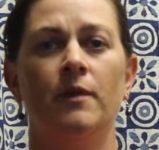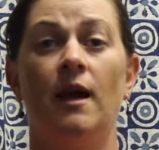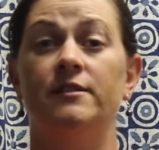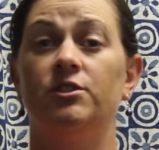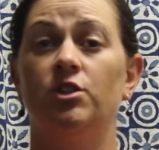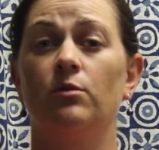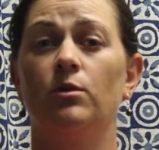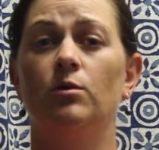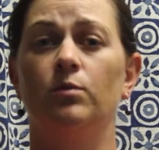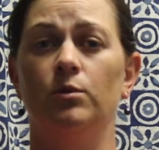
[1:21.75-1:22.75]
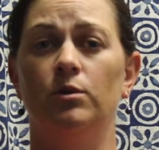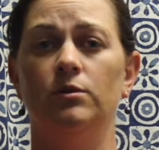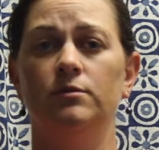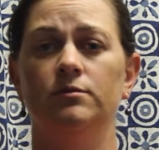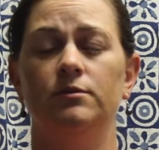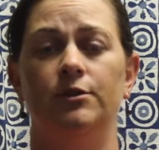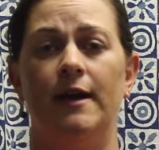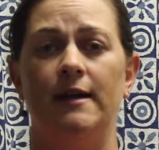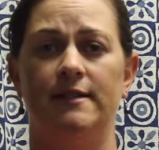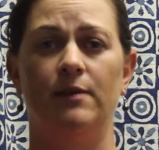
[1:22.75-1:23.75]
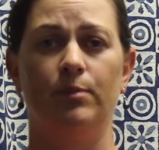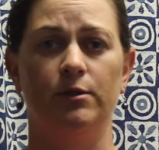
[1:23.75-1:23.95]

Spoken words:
As a general rule, you can't date